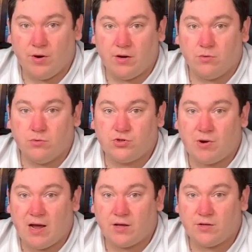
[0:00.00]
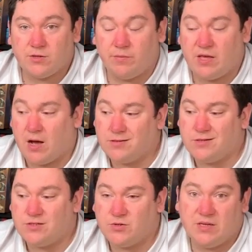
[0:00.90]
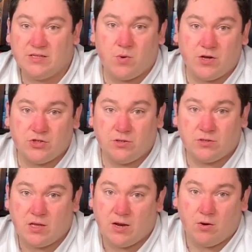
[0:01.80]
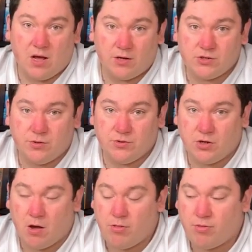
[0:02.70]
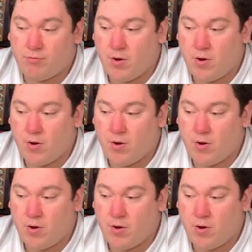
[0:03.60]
and it will all track some of the answers to its questions that it will ask you as you go through,